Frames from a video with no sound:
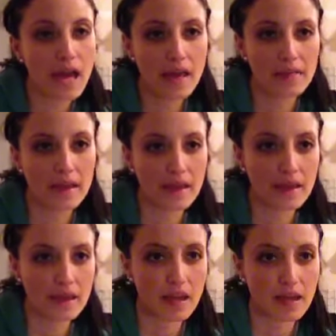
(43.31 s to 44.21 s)
and
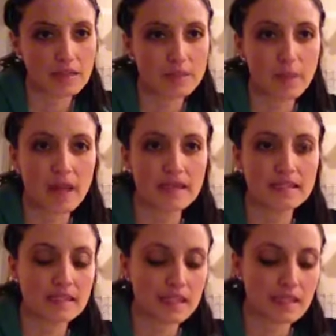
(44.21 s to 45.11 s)
then a
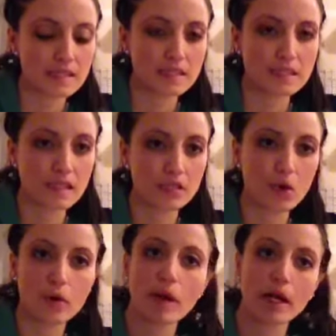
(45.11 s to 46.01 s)
spades is a
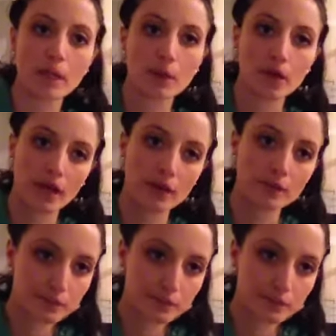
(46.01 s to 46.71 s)
lower body workout.